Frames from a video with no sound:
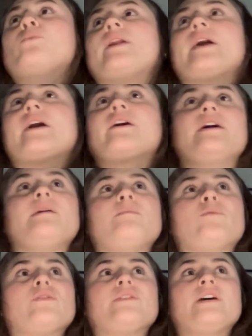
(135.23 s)
one area
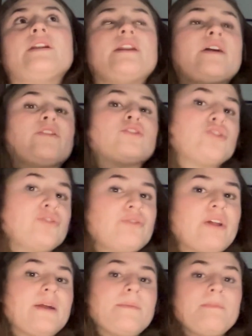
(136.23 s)
more than another
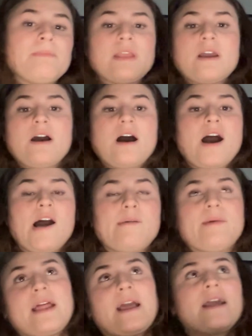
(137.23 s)
student, and
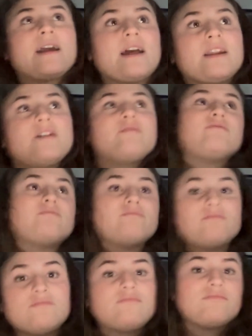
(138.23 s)
I can kind of
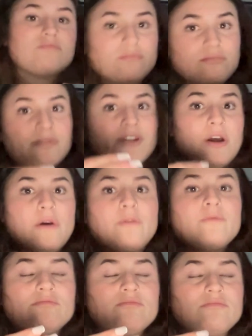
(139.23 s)
you know
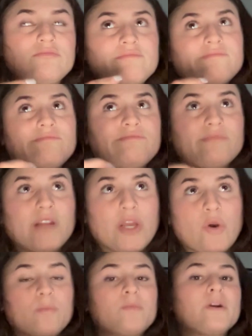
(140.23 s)

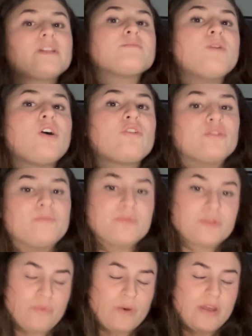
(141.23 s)
incorporate small
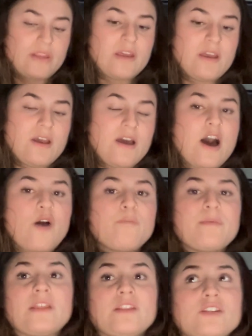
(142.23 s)
groups with
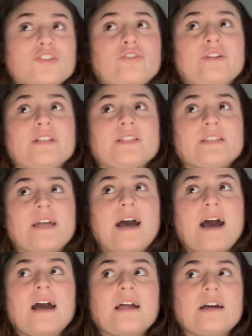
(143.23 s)
helping the students
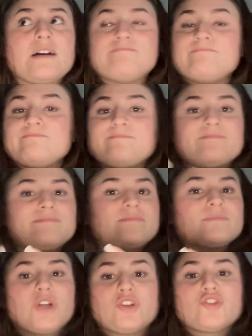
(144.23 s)
that
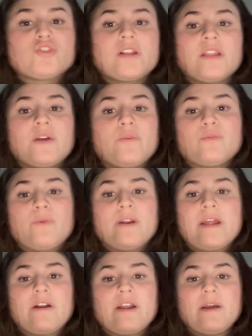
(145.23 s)
are struggling with
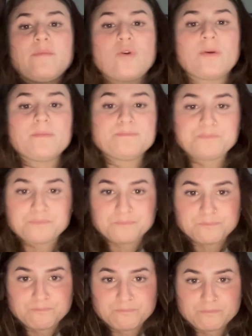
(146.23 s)
one area more.
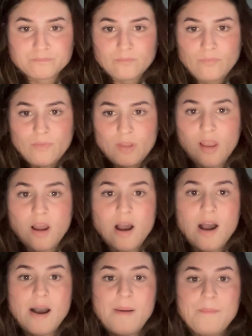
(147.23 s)

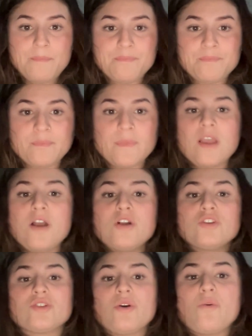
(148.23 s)
Um,
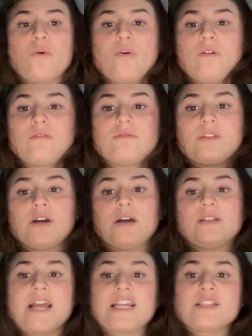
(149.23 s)
so
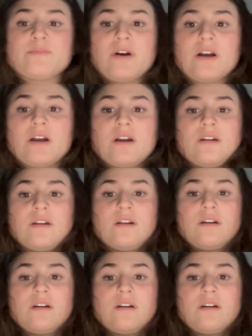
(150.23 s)
the textbook